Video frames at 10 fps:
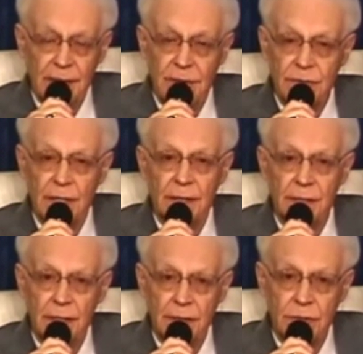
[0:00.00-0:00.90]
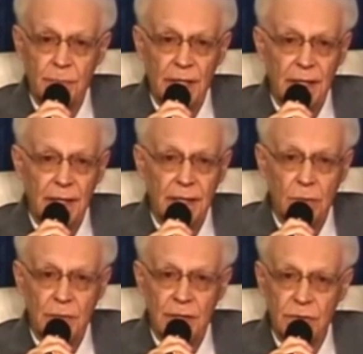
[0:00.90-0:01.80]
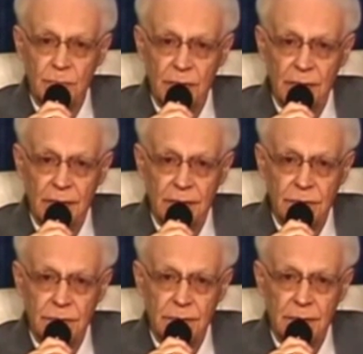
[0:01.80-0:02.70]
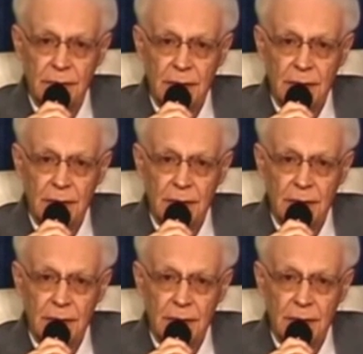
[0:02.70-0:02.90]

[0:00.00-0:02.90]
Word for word: that is untouched by human experience.